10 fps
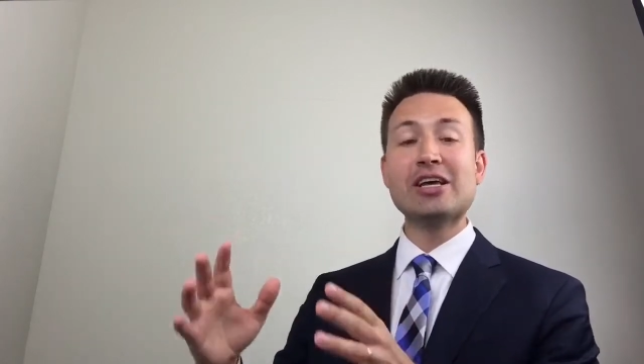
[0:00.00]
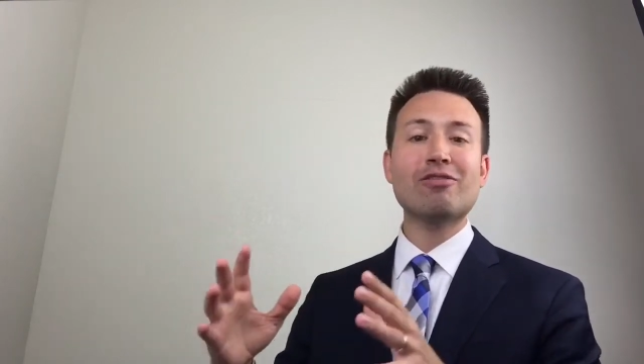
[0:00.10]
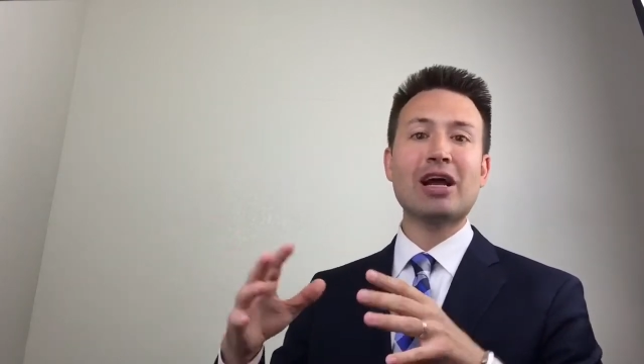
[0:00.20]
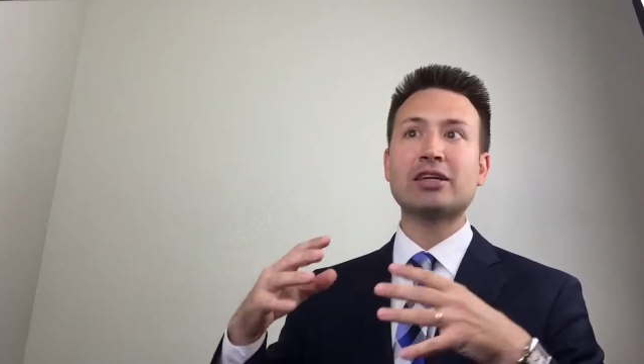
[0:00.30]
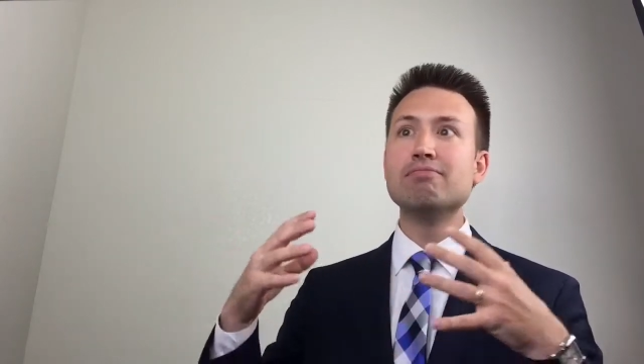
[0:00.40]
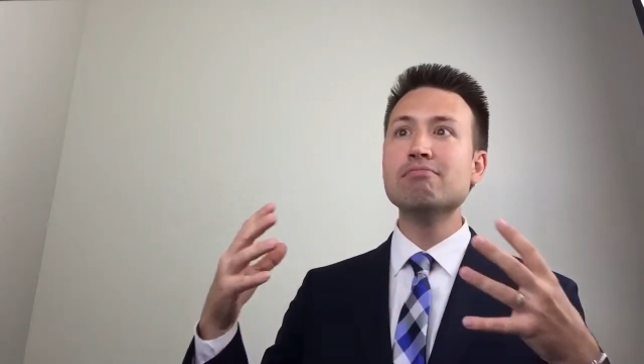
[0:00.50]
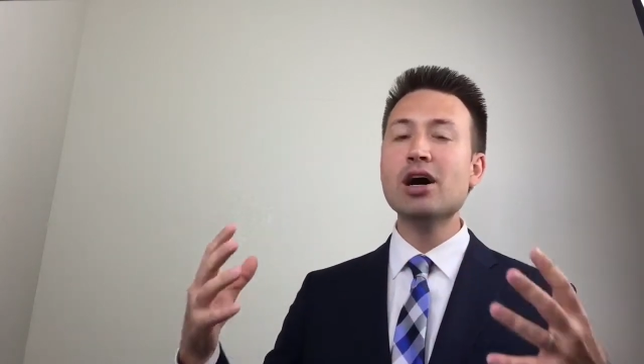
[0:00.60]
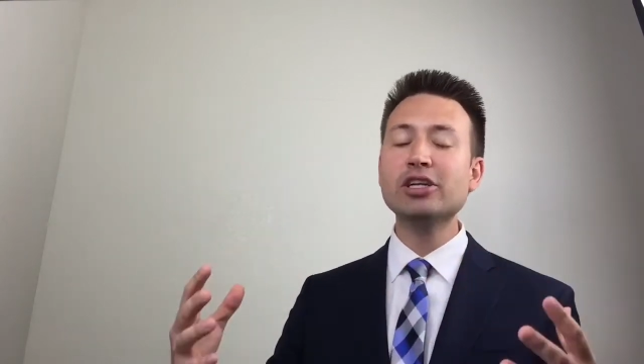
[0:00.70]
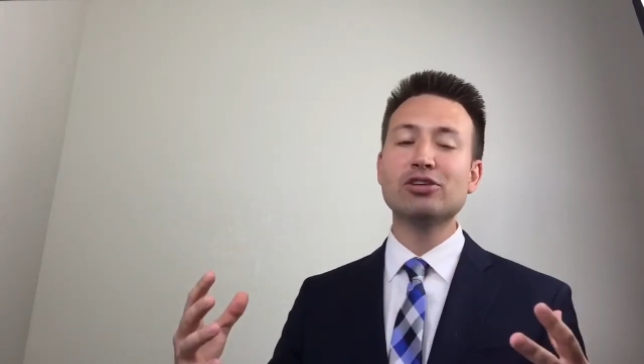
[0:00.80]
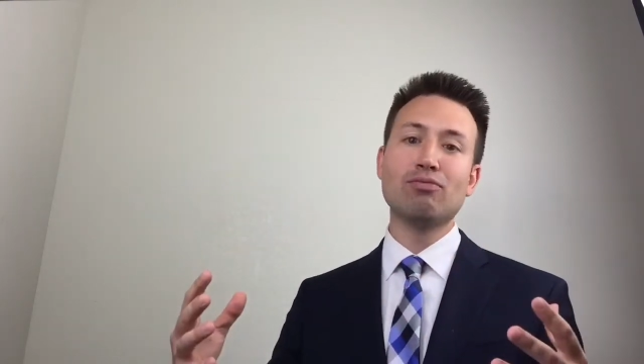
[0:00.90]
interact
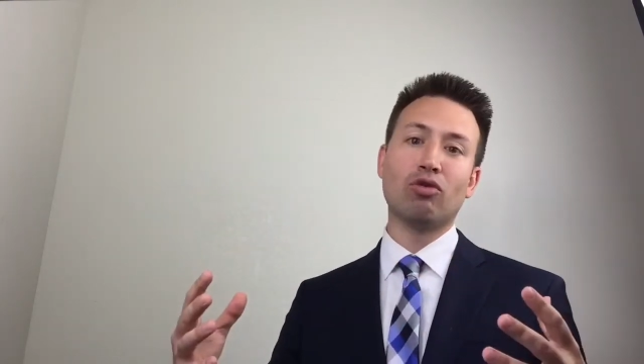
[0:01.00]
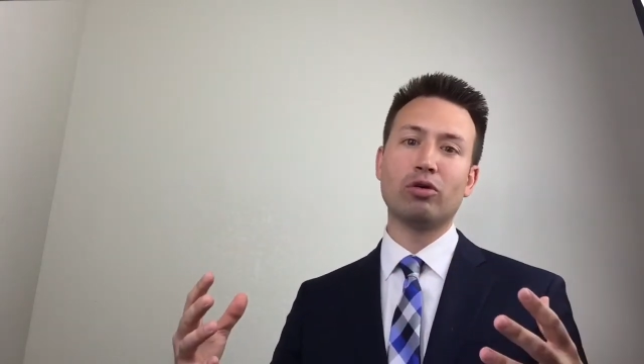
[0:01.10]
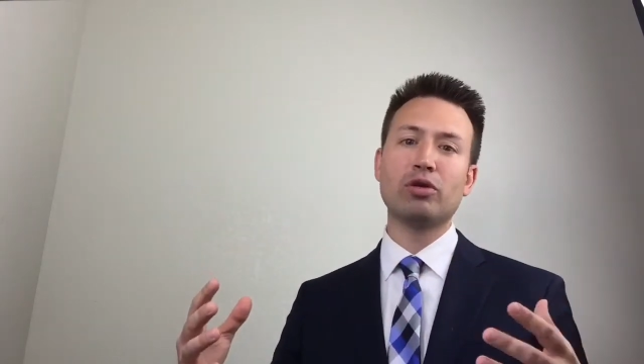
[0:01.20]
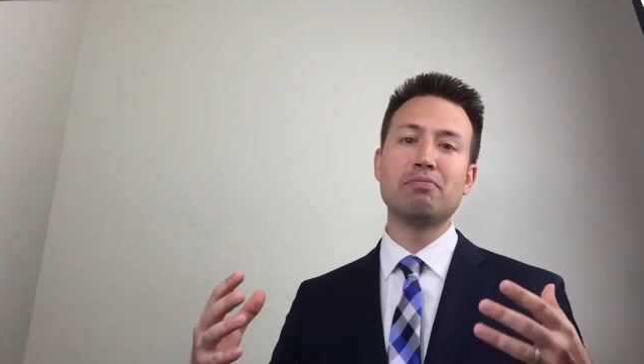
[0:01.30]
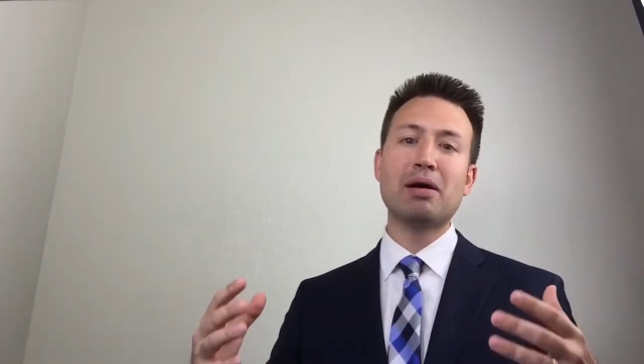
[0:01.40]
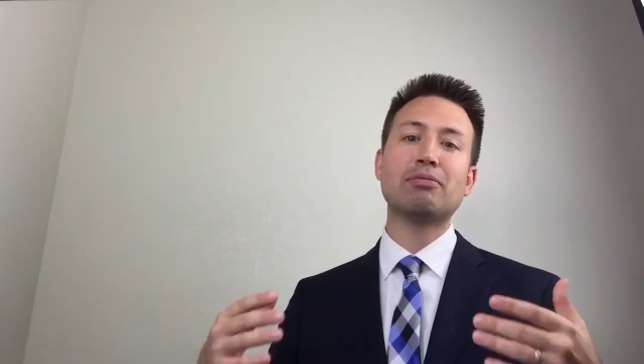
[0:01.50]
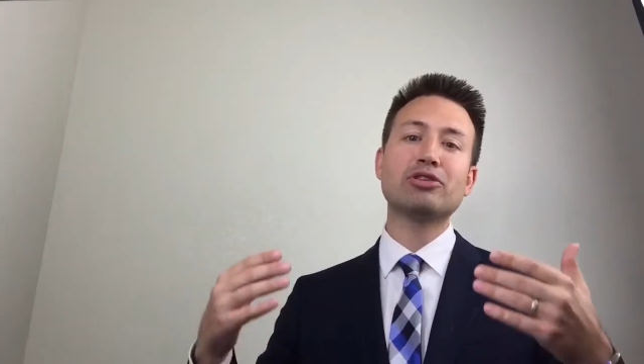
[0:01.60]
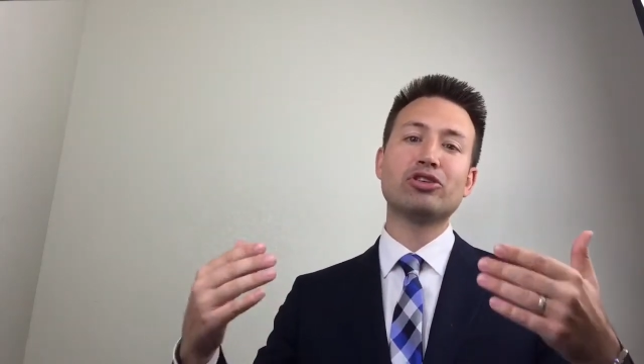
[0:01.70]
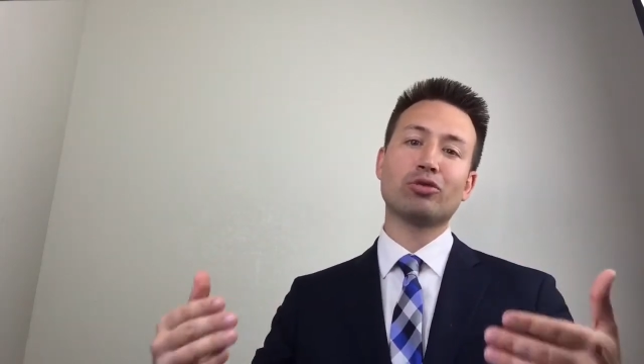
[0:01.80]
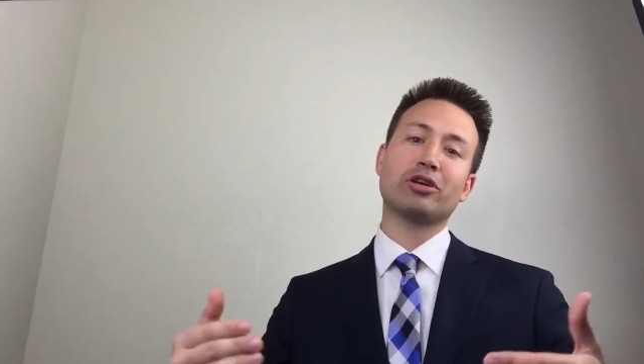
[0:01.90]
much more with
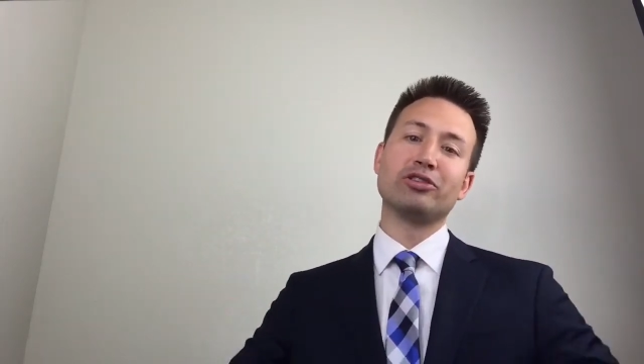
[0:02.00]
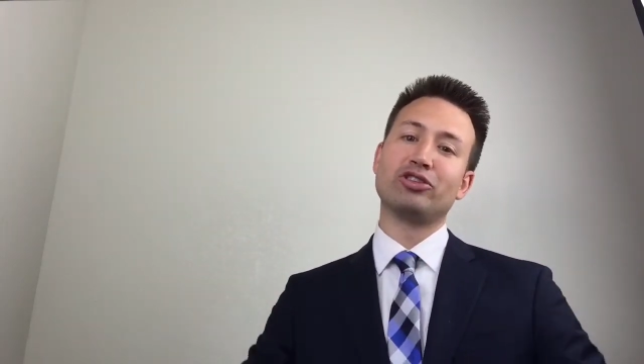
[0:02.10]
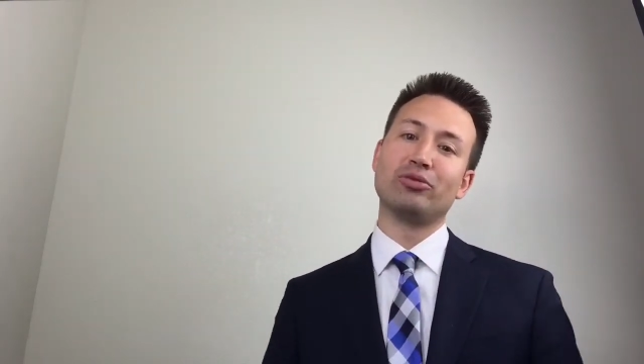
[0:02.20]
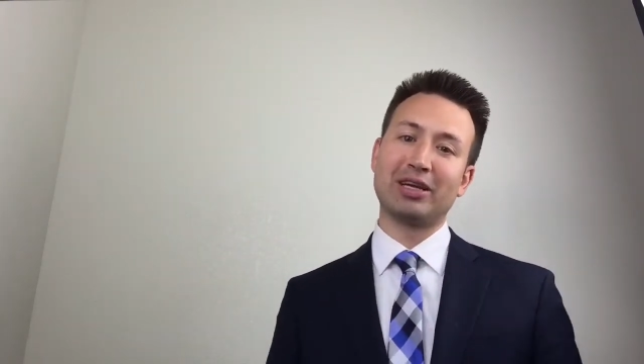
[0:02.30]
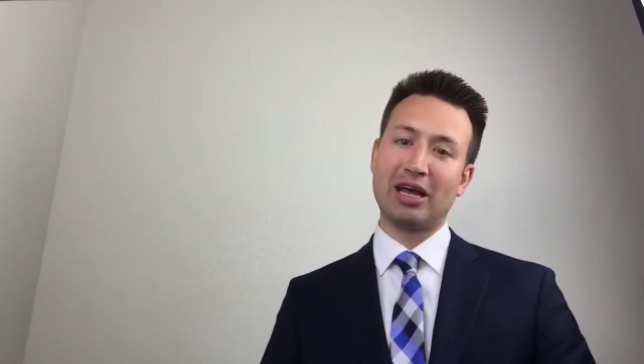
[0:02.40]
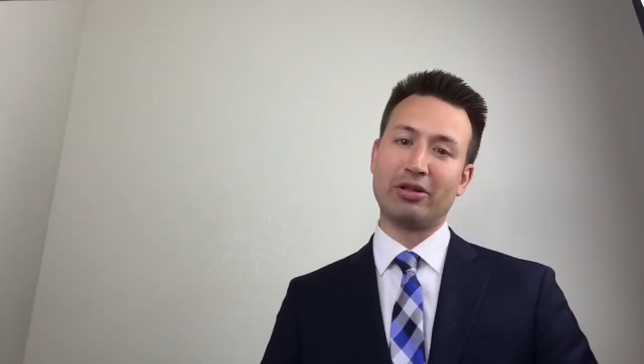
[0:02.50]
members who are consuming